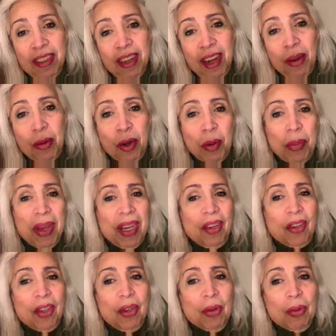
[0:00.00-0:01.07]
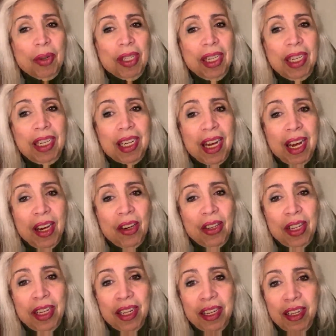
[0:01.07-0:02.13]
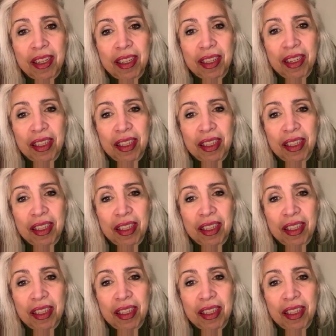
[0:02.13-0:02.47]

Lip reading: I would imagine you're really tired then.